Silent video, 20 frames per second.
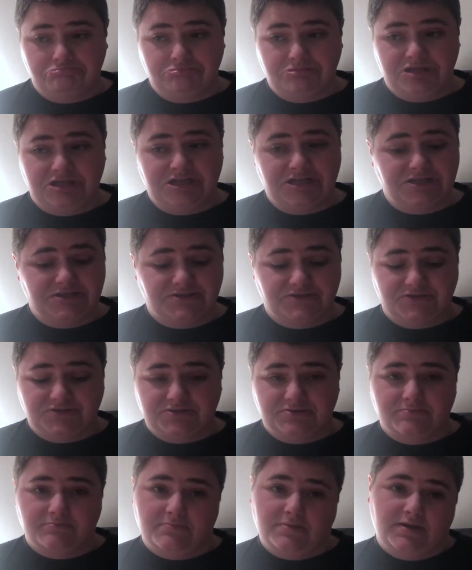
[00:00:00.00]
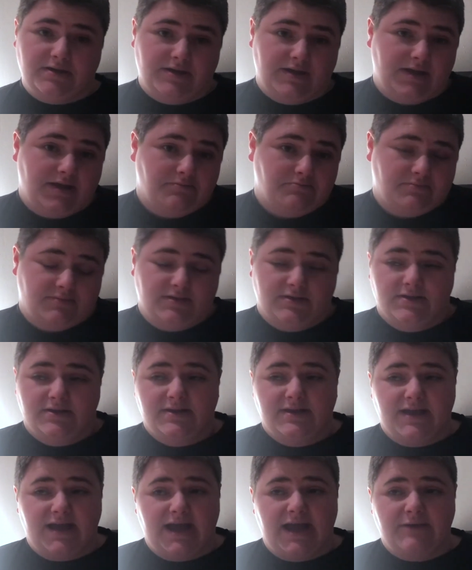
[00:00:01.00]
It is.
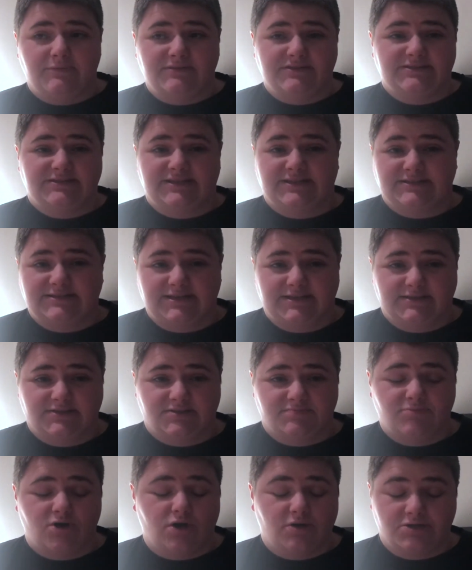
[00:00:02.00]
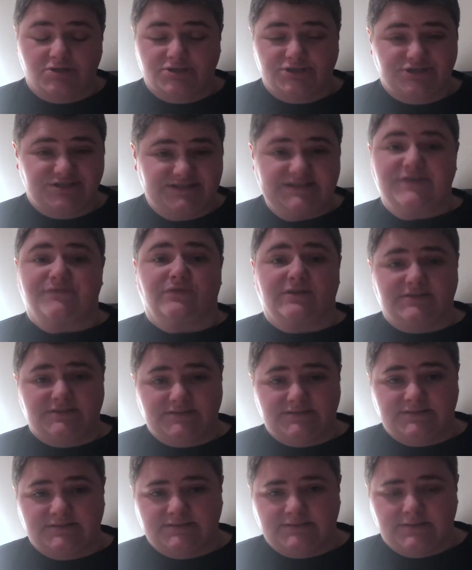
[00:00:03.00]
I wouldn't say it's getting smaller, it's just
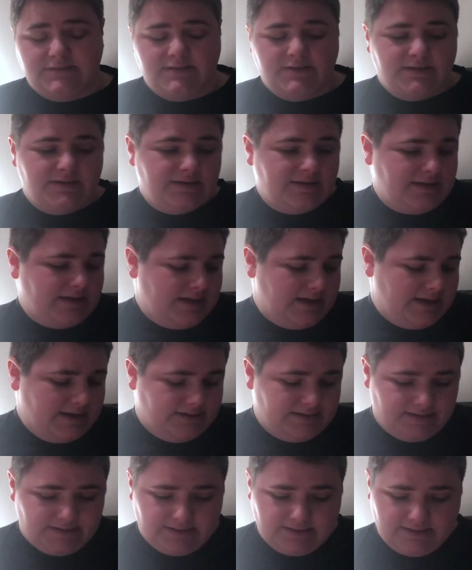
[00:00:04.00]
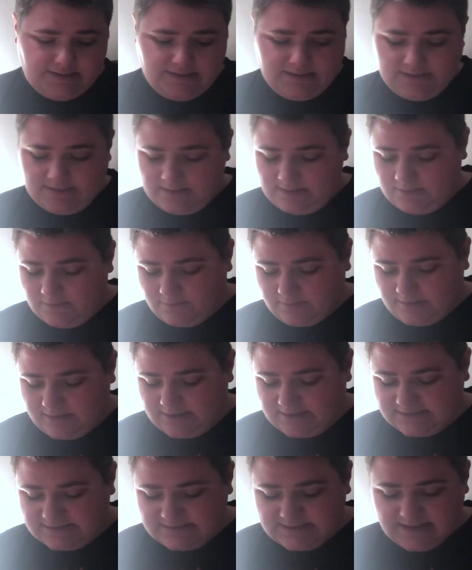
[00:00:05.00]
different. And then
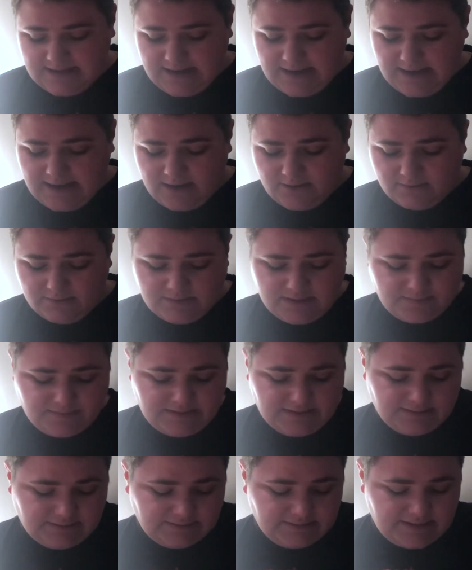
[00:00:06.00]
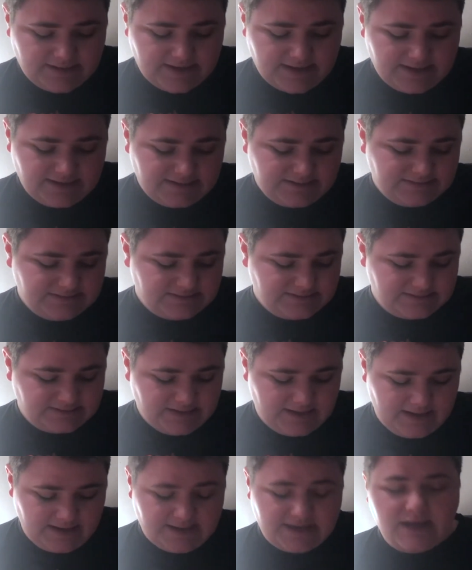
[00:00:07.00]
working down,
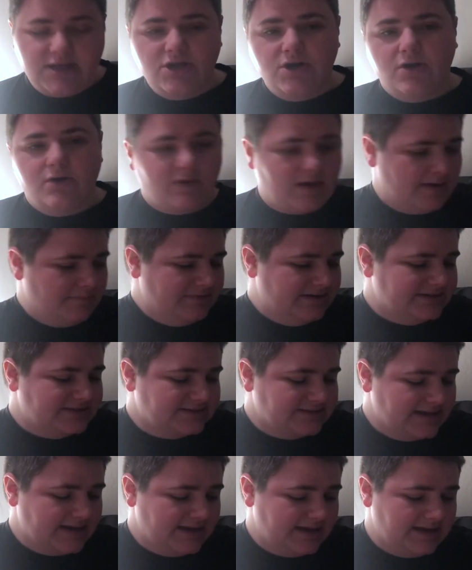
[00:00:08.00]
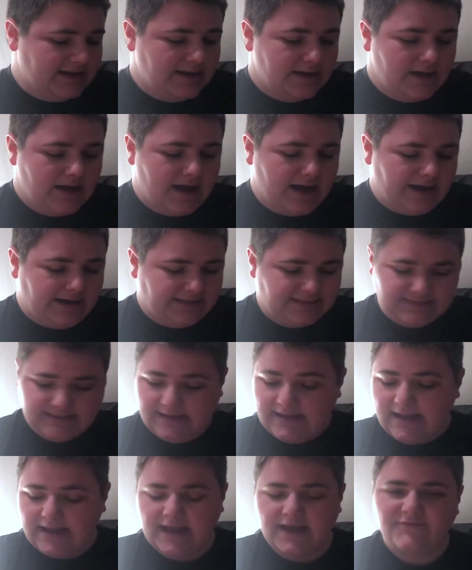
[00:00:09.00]
legs. I'm going to say I
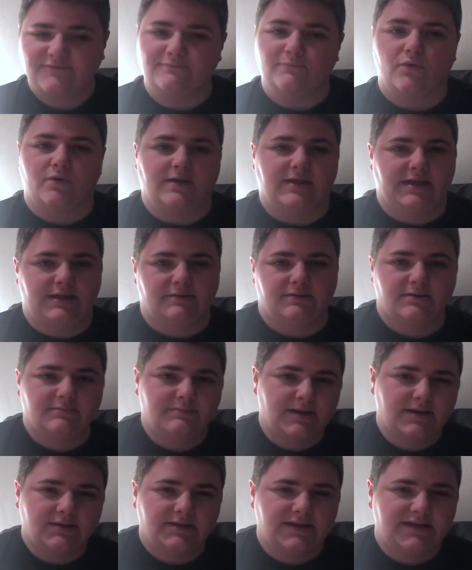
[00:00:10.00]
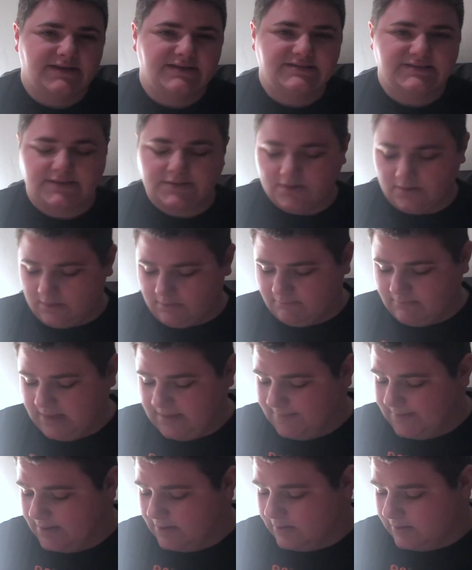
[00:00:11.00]
think I have more hair on my legs and
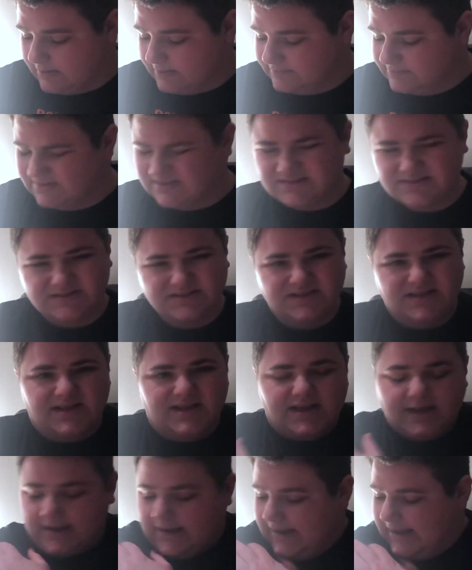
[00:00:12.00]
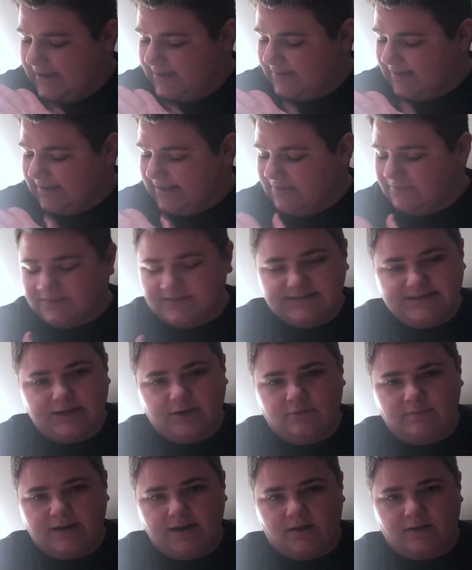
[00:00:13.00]
maybe arms. I can't really tell
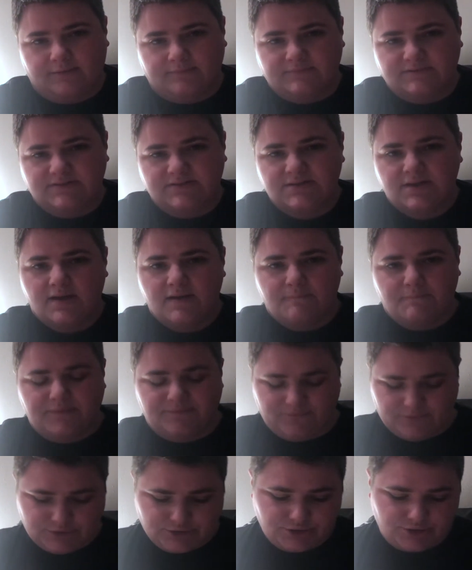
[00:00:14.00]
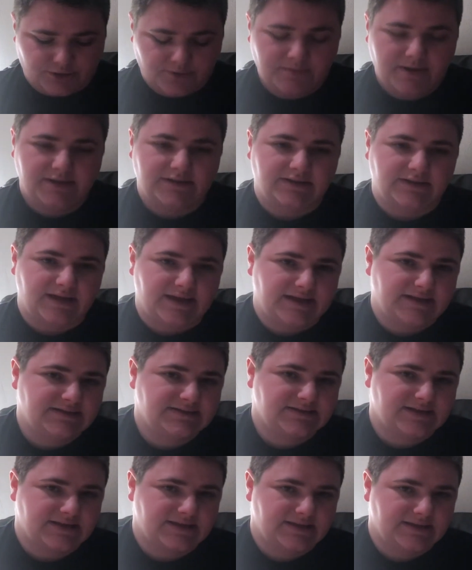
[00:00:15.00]
on my arms, but for sure my
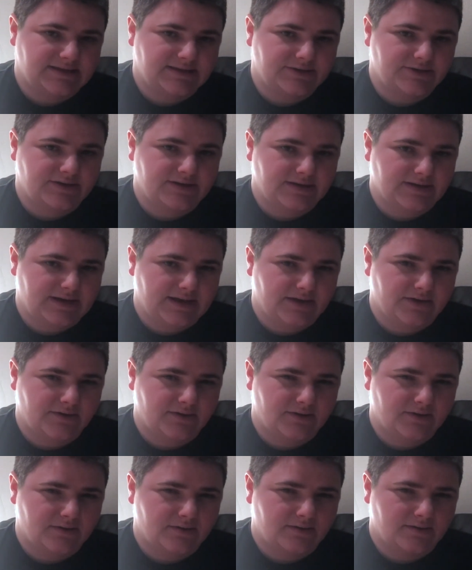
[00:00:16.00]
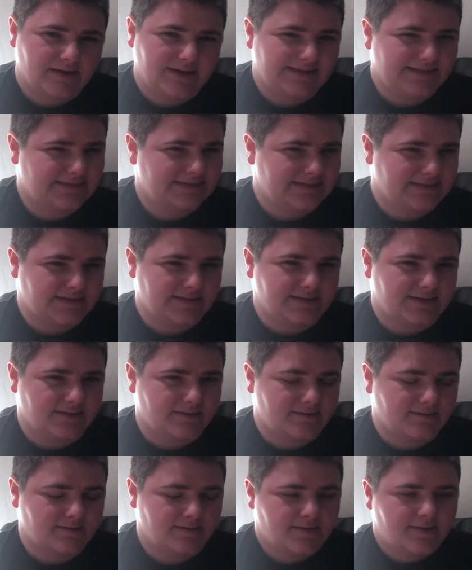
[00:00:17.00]
legs, I think they're getting hairier. I think they
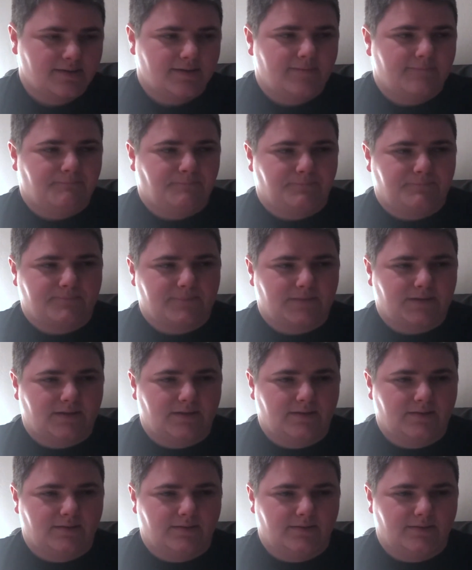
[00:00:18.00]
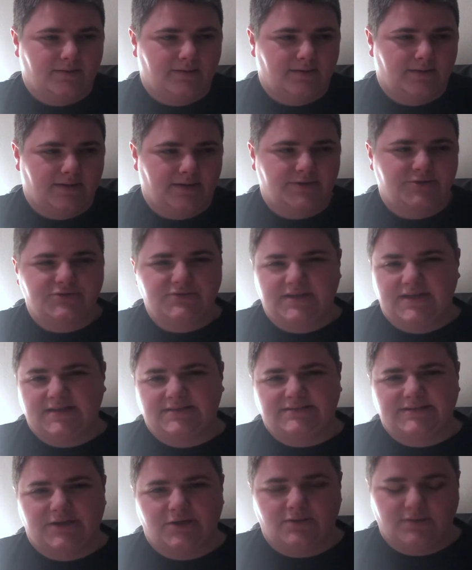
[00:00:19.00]
are. You just
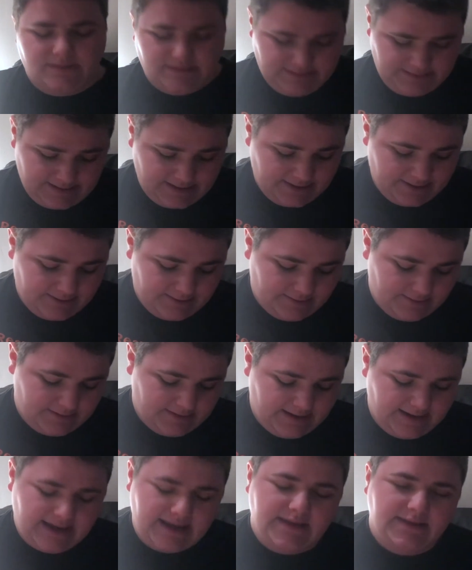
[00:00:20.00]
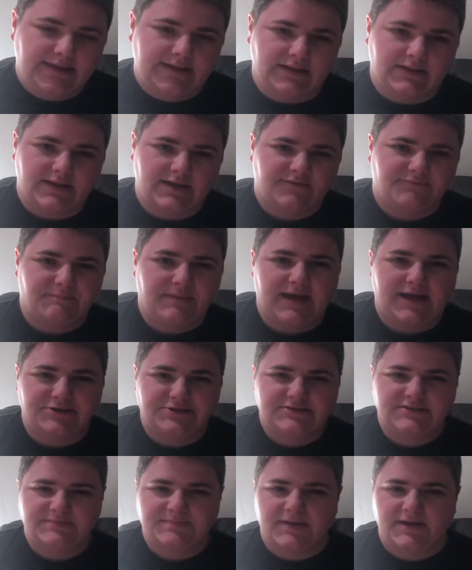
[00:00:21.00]
can't tell. I I had like a lot of
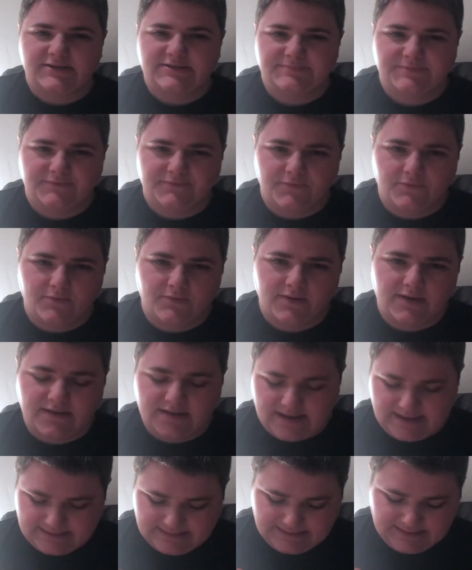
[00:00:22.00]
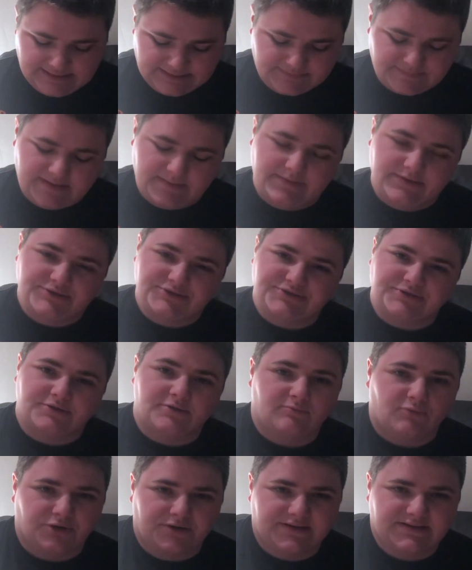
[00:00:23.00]
patchy spots before, and I think it's maybe just a
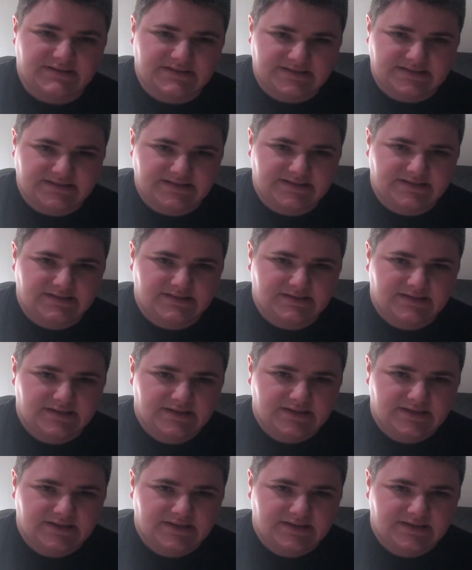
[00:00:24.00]
little more consistent.